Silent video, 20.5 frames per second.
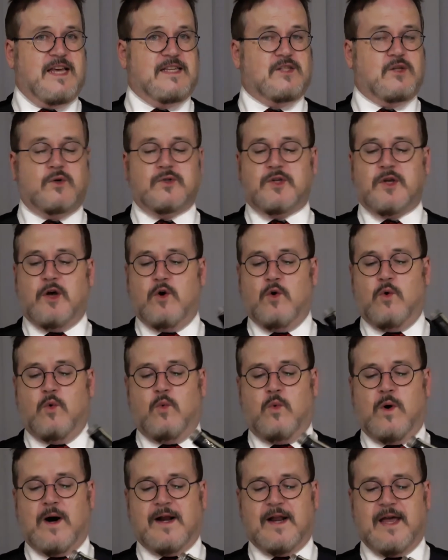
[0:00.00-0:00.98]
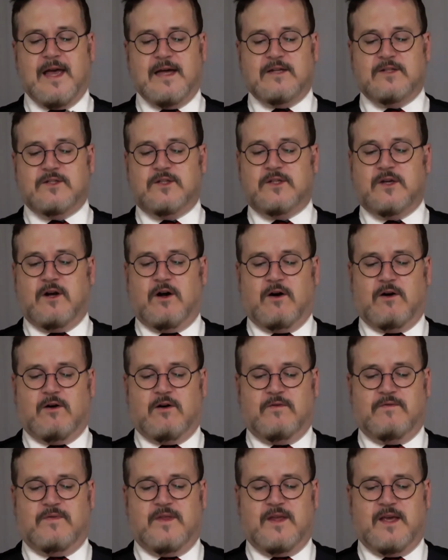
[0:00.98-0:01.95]
There's also 1 ounce
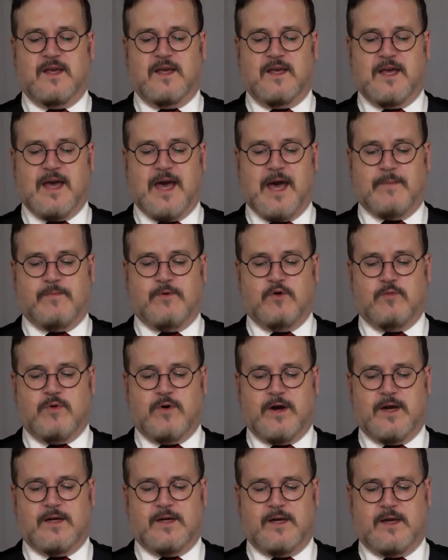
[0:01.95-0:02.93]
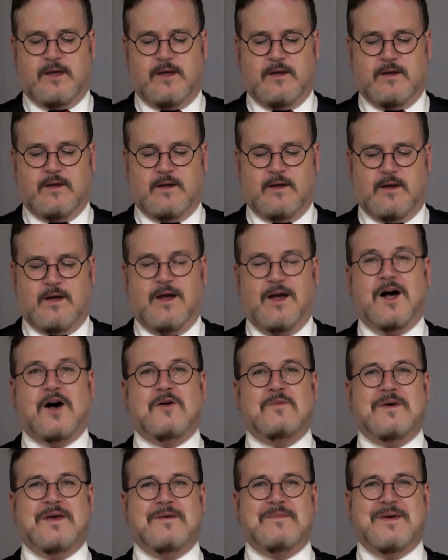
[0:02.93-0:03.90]
of the apple brandy. I'll
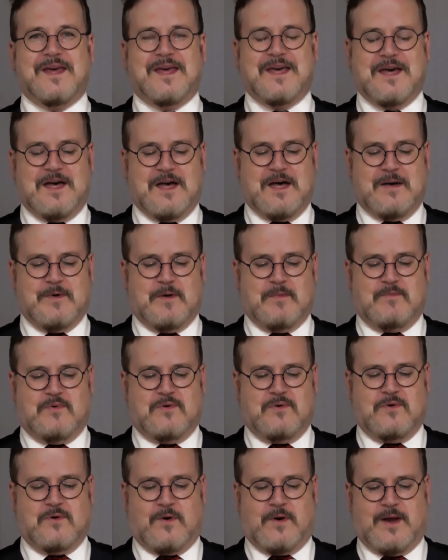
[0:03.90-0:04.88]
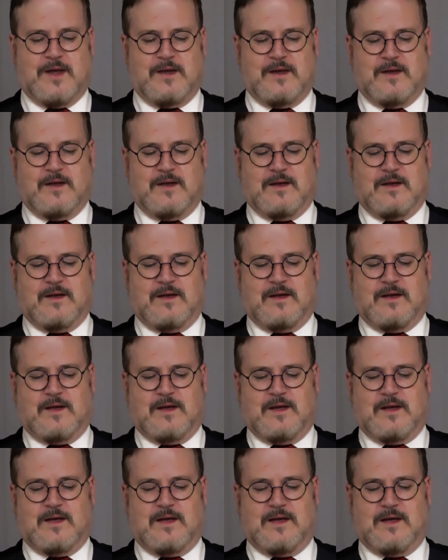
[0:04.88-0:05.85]
be a bit calmer pouring
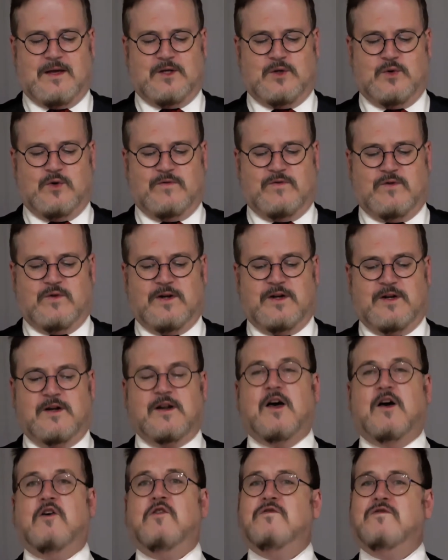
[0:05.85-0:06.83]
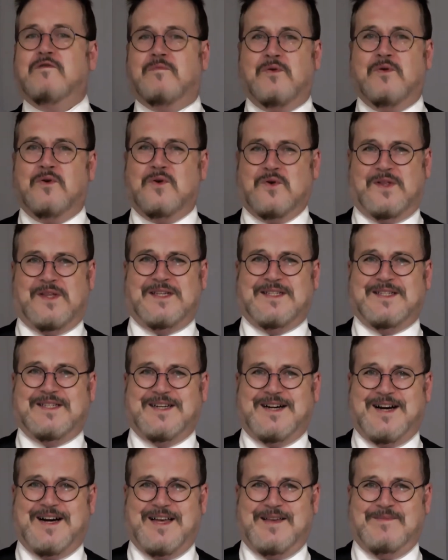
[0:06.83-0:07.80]
to avoid an overpour this
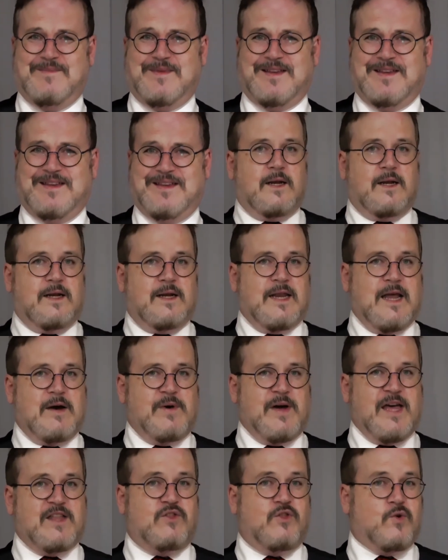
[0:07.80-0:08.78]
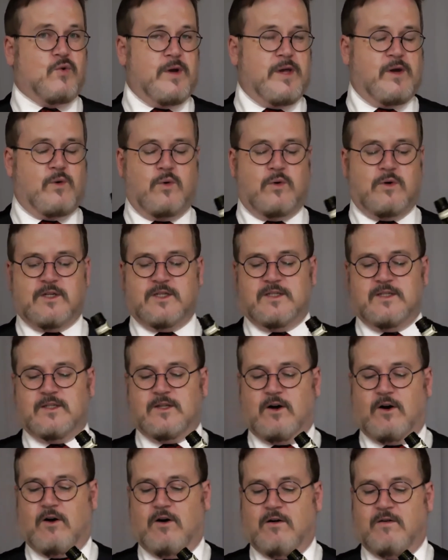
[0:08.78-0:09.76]
time. Now we add
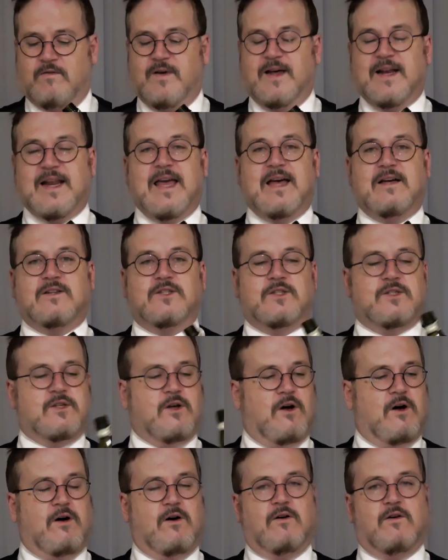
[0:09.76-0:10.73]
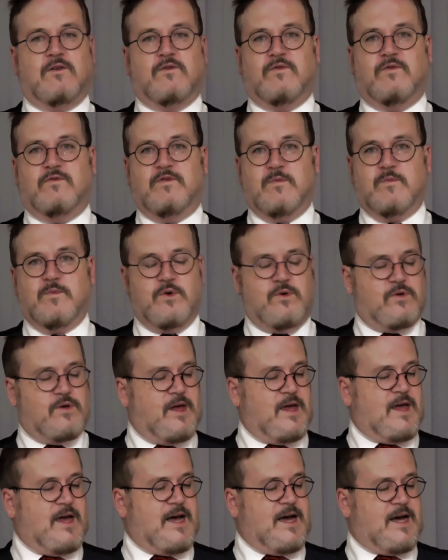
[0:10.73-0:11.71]
3/4 ounce of vermouth.
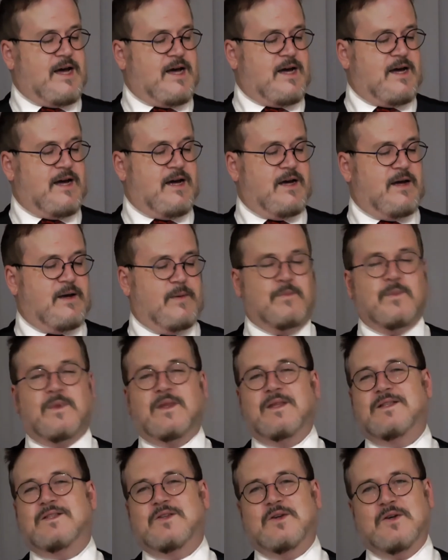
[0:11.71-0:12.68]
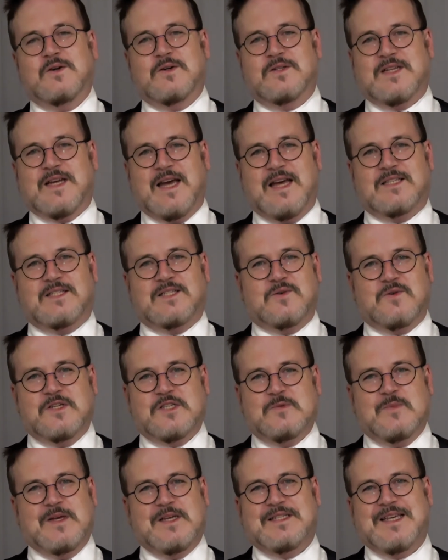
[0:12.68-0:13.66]
To your taste, the
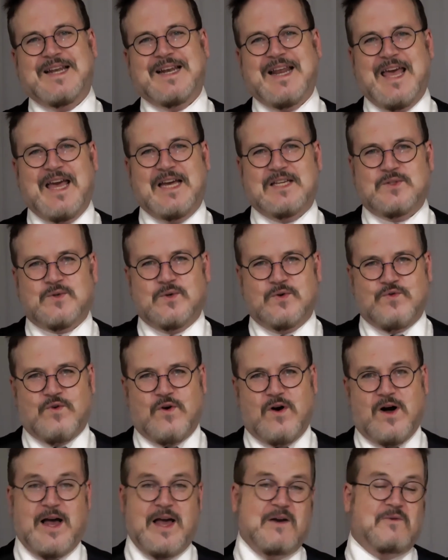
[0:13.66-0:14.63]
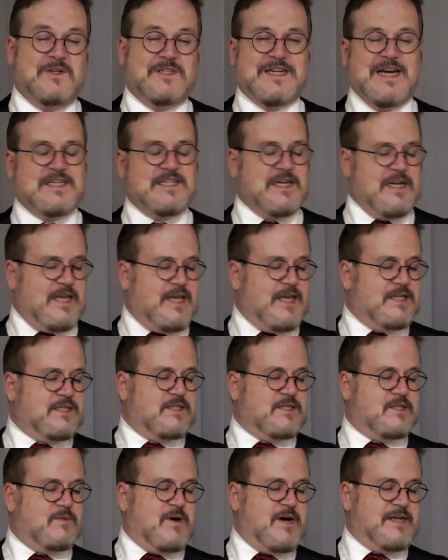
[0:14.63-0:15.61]
recipe said extra dry, which actually isn't
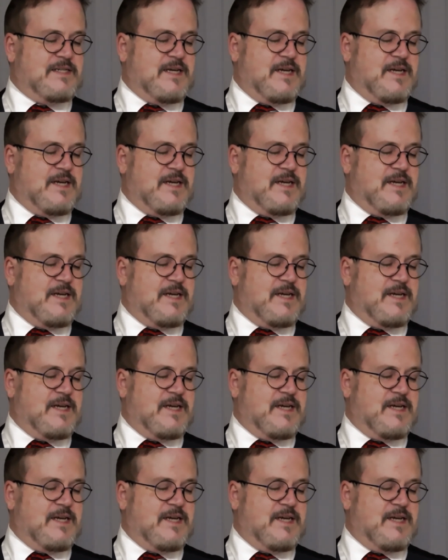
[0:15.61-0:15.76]
to my